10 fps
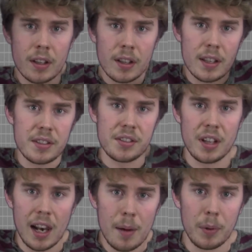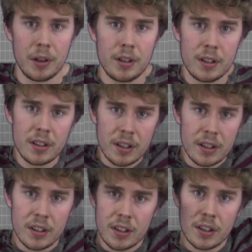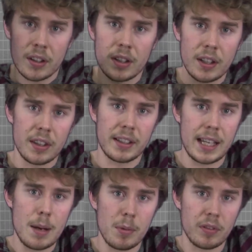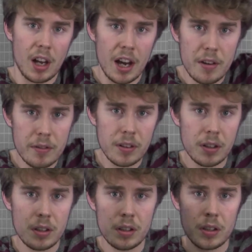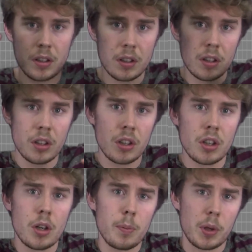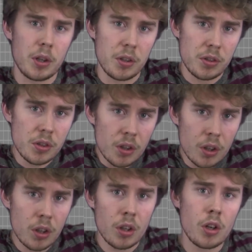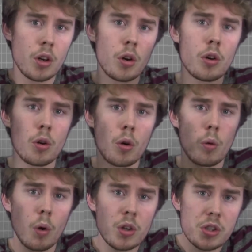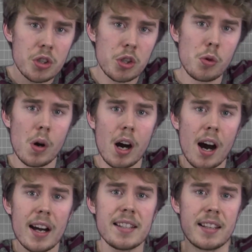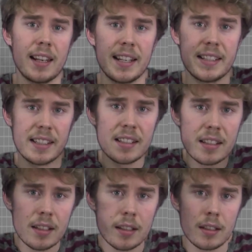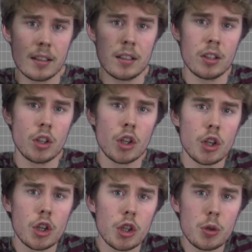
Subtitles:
is a dilemma in the game of life, because once you are isolated, you